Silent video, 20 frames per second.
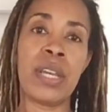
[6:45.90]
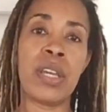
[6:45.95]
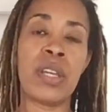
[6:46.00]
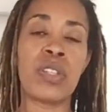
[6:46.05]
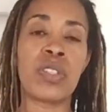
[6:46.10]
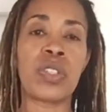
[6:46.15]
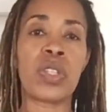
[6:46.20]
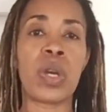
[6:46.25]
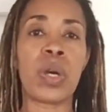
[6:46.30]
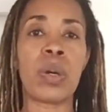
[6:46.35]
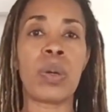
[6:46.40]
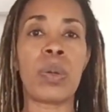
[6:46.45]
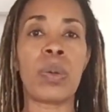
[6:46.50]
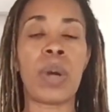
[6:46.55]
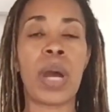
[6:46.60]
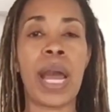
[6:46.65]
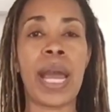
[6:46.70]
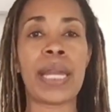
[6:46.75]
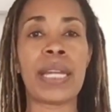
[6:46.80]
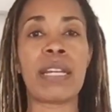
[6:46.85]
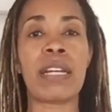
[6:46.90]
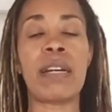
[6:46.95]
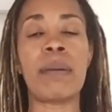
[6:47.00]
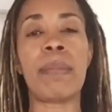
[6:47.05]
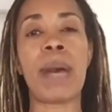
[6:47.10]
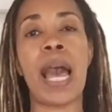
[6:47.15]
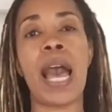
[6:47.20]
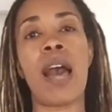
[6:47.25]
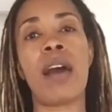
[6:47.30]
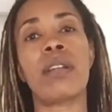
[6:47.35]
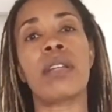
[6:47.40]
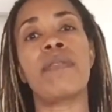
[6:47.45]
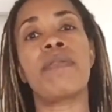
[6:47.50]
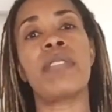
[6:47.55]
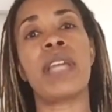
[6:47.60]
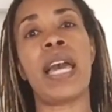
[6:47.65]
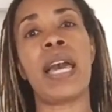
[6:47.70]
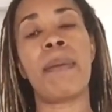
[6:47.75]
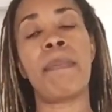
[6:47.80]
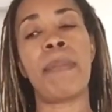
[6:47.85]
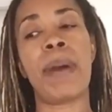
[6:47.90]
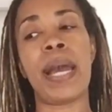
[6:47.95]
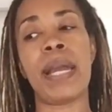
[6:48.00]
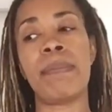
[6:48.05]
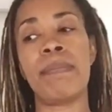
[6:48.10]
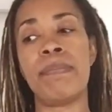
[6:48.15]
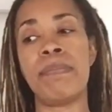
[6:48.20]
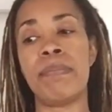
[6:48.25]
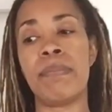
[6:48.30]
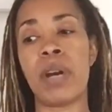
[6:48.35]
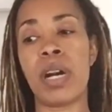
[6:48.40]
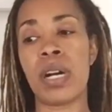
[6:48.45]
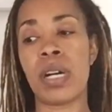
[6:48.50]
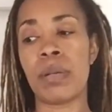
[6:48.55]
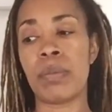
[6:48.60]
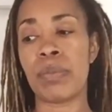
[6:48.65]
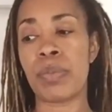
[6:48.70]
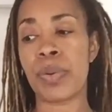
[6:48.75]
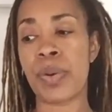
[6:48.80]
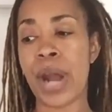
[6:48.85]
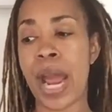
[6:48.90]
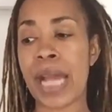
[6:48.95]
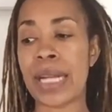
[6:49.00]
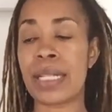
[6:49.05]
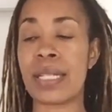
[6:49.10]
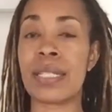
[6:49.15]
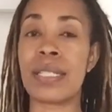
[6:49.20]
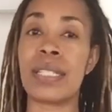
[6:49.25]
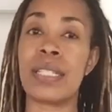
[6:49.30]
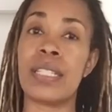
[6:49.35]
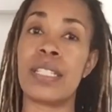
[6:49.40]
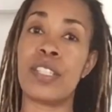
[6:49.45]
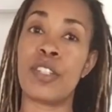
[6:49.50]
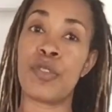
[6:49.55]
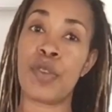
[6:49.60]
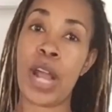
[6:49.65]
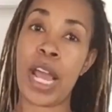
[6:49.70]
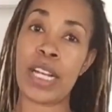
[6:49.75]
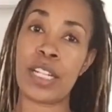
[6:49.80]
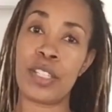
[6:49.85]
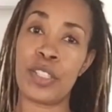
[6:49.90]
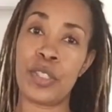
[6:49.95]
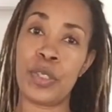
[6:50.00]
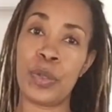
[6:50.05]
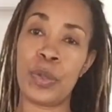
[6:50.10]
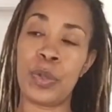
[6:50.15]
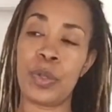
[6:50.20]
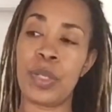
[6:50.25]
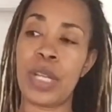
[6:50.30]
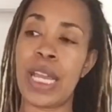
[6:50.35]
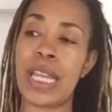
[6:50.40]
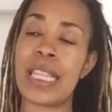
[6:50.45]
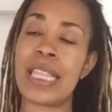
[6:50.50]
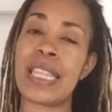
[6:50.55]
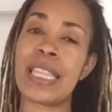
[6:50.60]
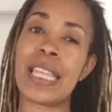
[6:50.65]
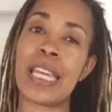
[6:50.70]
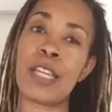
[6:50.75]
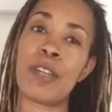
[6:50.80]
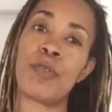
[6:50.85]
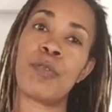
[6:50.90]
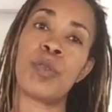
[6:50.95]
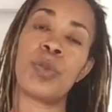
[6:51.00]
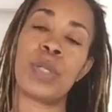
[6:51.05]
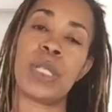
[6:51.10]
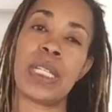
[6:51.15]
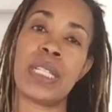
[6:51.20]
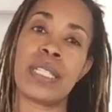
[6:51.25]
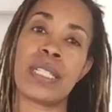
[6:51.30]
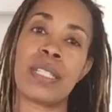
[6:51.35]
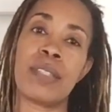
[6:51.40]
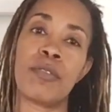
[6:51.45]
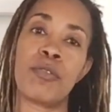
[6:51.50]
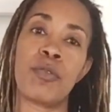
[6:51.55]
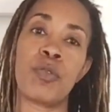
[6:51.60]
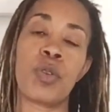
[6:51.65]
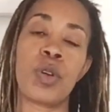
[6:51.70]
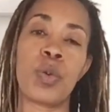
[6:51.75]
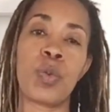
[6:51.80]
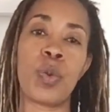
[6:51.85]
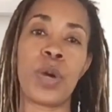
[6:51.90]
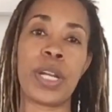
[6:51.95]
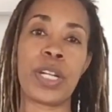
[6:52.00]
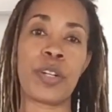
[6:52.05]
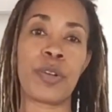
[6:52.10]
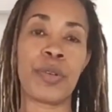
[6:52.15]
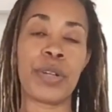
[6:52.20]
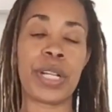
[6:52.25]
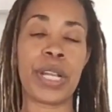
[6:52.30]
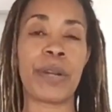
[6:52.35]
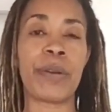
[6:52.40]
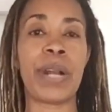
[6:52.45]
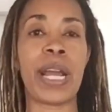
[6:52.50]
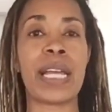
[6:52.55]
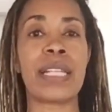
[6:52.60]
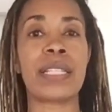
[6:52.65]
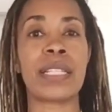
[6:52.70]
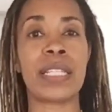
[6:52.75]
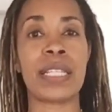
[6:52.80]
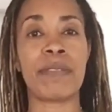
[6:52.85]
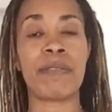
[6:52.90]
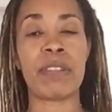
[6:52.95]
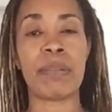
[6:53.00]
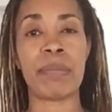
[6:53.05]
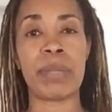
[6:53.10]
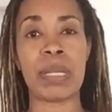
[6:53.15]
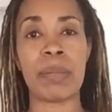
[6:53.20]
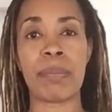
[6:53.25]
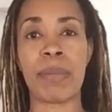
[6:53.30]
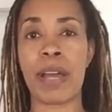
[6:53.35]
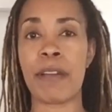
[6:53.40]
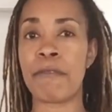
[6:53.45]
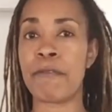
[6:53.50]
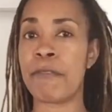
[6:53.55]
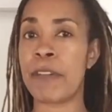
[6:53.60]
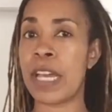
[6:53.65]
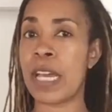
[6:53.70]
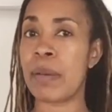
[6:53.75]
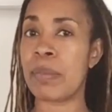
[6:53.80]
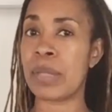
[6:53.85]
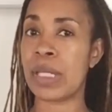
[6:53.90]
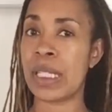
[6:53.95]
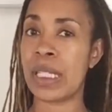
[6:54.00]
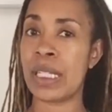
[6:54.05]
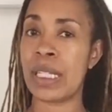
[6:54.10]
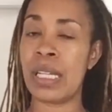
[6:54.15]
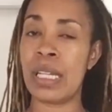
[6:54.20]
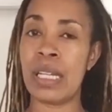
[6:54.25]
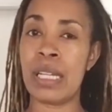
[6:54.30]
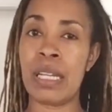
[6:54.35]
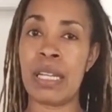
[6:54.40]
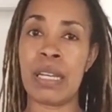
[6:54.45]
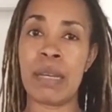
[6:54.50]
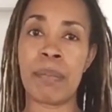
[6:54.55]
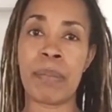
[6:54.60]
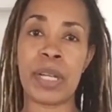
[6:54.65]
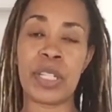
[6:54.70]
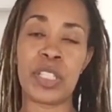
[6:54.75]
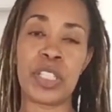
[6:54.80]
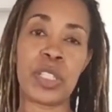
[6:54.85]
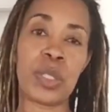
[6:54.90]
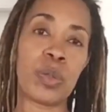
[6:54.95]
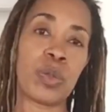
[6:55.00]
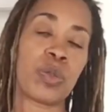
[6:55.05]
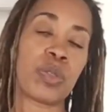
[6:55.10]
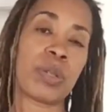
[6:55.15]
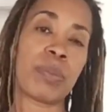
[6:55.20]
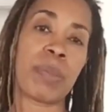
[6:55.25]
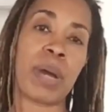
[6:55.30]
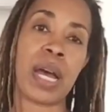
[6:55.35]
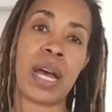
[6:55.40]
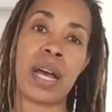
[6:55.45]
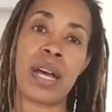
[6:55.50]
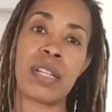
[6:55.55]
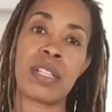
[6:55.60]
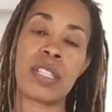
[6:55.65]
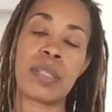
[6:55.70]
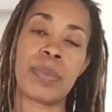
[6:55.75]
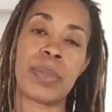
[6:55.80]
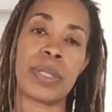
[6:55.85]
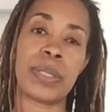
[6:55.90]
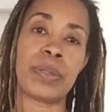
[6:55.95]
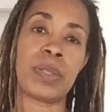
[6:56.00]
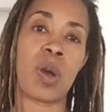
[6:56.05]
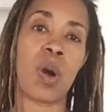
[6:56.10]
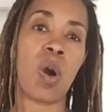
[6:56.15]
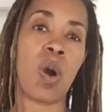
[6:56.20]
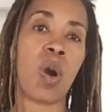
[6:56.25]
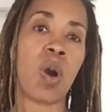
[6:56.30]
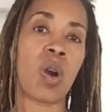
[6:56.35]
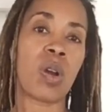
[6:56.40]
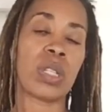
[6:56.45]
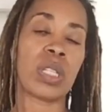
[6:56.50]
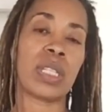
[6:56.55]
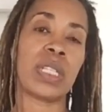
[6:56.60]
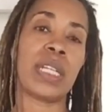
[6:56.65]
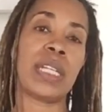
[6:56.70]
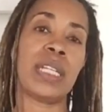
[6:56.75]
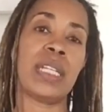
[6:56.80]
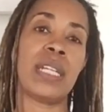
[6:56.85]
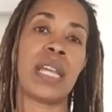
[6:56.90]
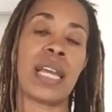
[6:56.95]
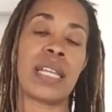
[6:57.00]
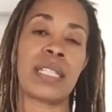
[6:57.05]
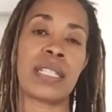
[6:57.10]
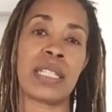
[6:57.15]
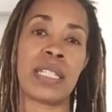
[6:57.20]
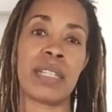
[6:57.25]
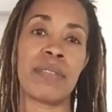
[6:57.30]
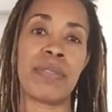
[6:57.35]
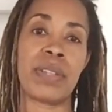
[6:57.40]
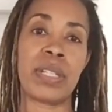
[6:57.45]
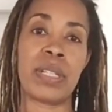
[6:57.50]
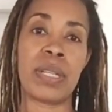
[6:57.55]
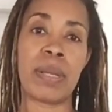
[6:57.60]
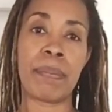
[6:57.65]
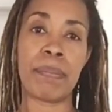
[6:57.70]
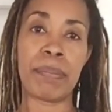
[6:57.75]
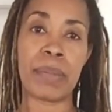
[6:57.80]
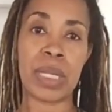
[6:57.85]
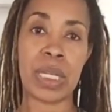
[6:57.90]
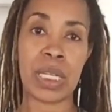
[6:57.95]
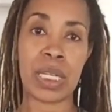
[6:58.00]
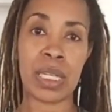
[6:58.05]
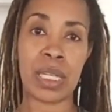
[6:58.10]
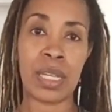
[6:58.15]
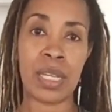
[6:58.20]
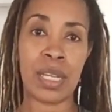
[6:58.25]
So I come out of that by practicing gratitude and thankfulness for what Creator has given me, my family, my children, my husband, all that He has given me.